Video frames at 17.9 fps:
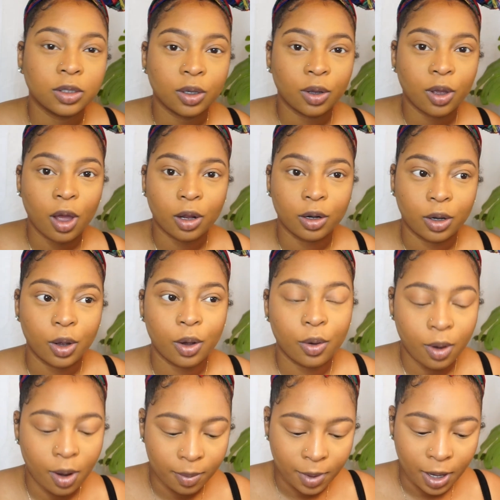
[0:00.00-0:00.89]
So y'all
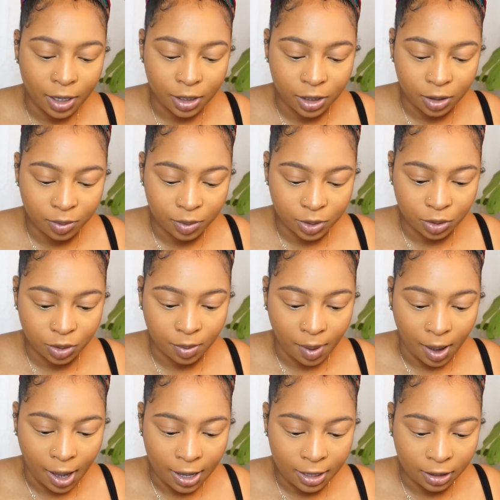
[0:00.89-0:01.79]
know I'm not good with doing
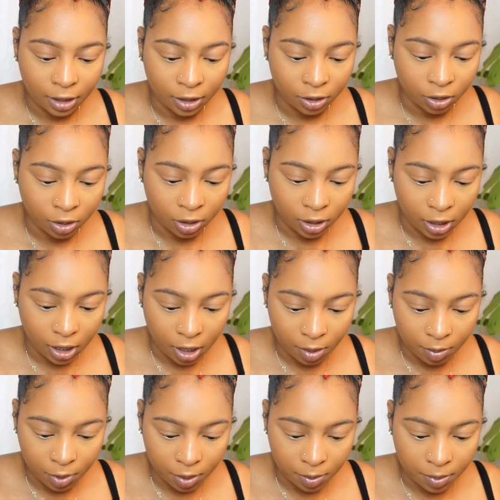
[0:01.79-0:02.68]
my eyeliner on
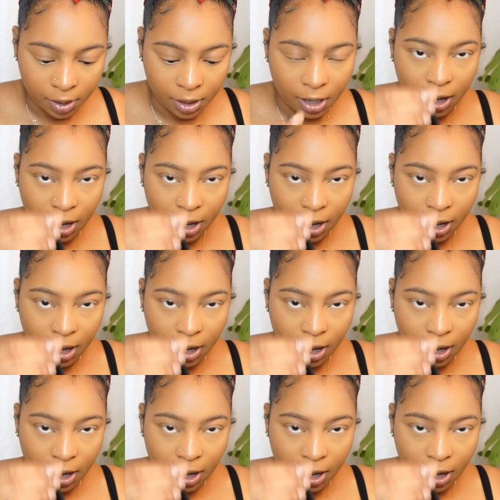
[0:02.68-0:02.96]
camera, but